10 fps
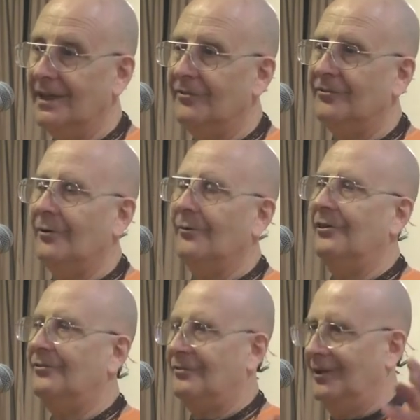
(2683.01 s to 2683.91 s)
So
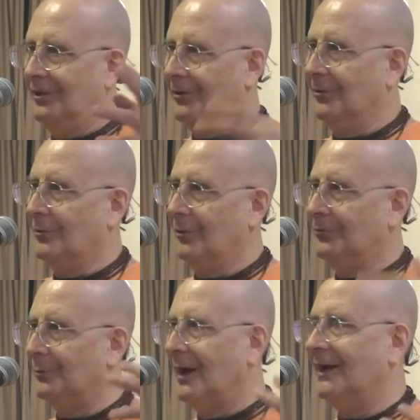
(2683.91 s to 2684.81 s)
this
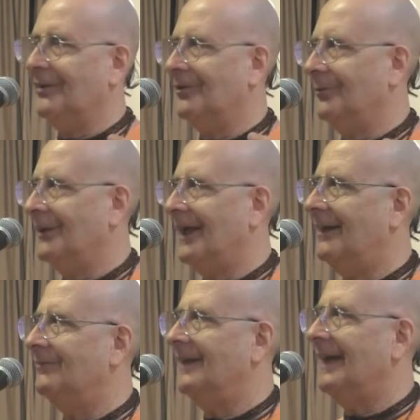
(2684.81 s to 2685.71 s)
gross body that we
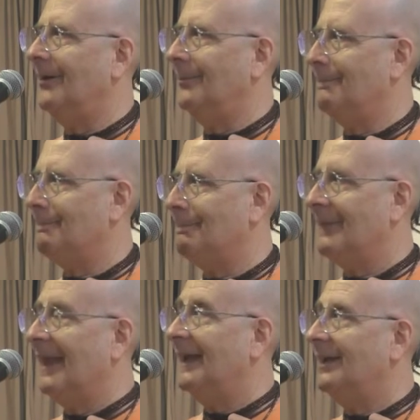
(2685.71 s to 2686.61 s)
have now
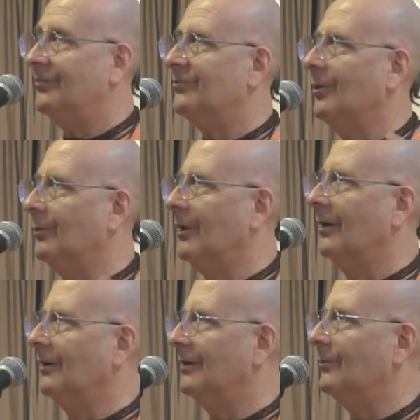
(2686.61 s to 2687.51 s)
is no
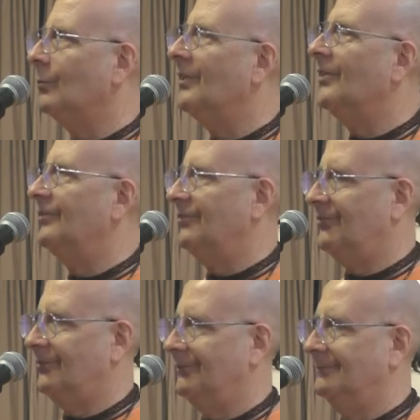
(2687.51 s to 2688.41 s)
longer with
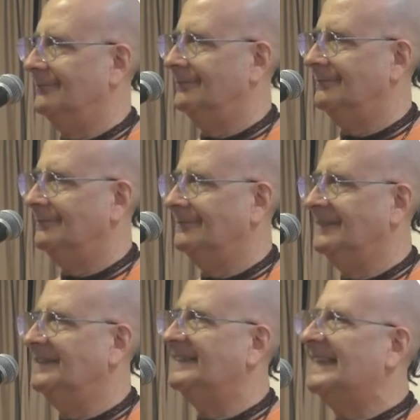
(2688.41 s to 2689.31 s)
us.
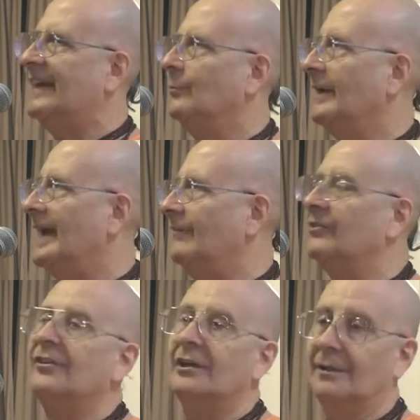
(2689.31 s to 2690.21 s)
Instead, we have a
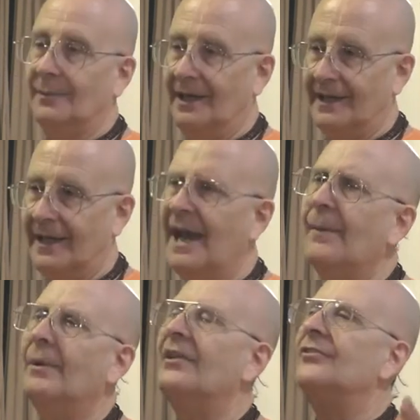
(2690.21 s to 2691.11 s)
subtle body,
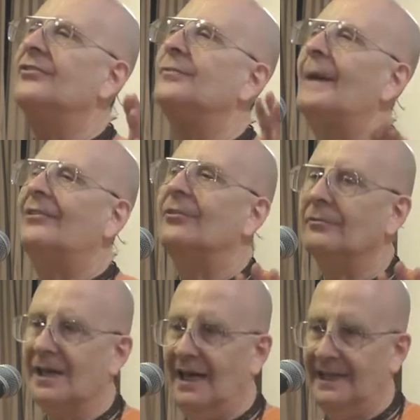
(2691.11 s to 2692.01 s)
but it's a
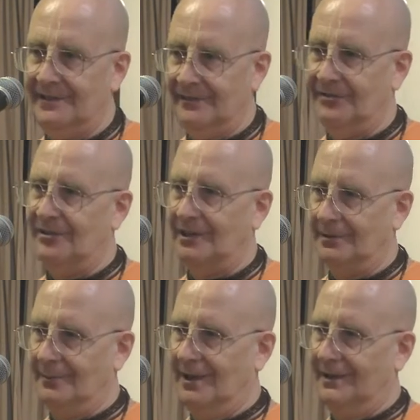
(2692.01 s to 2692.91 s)
special kind of
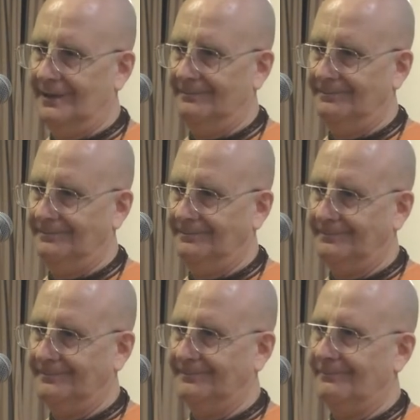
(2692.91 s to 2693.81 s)
subtle body,
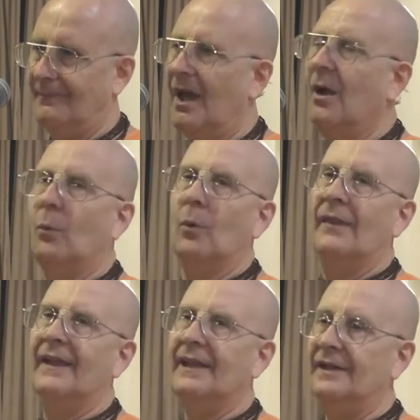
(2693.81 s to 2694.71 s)

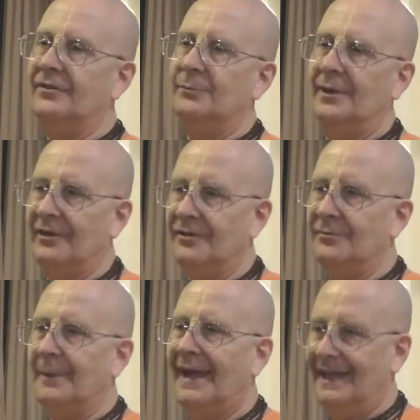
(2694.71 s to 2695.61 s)
one that can experience
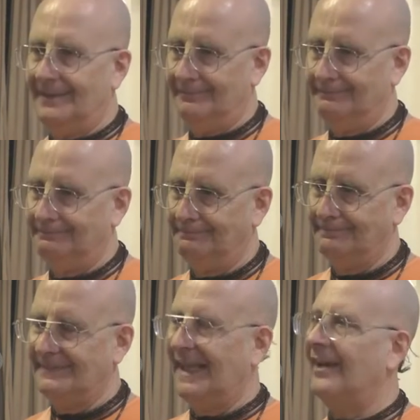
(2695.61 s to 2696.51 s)
pain
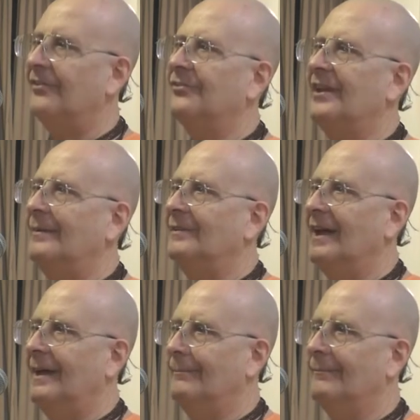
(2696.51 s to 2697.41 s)
and at the same
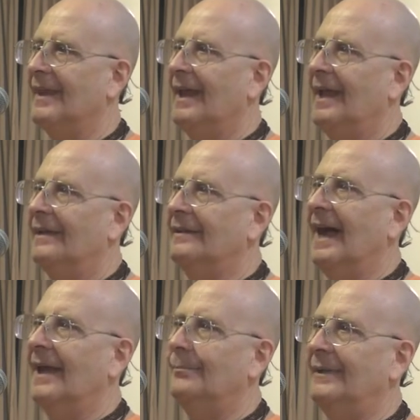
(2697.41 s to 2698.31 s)
time
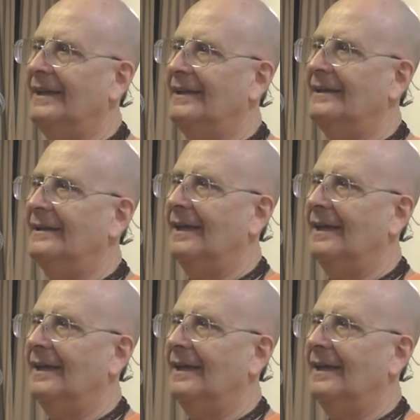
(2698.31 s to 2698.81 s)
not be